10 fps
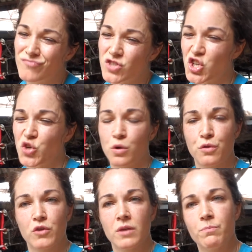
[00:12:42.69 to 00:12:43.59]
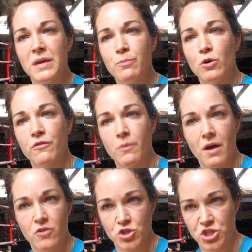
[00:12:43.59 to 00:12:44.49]
2 or 3 people from
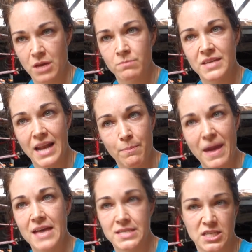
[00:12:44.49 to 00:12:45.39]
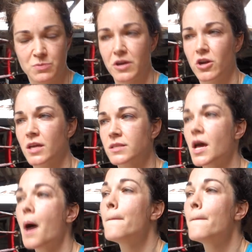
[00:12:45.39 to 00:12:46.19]
other gyms that have past experience.